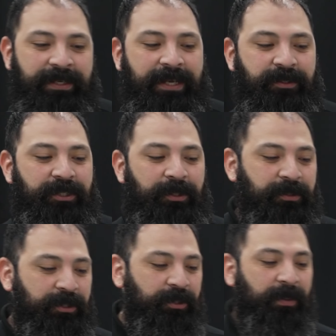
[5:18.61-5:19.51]
guys are
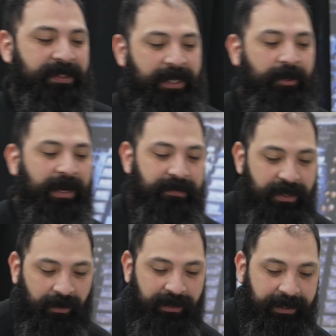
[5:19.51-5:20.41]
used to a standard
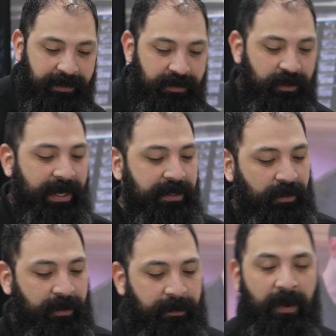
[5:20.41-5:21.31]
AVR like this, you guys
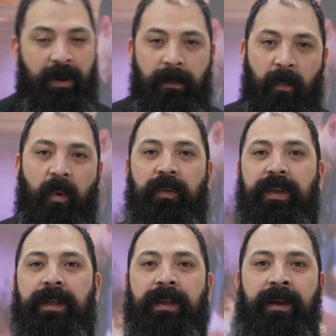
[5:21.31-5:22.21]
are more
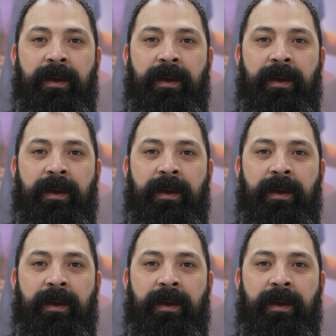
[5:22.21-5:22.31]
than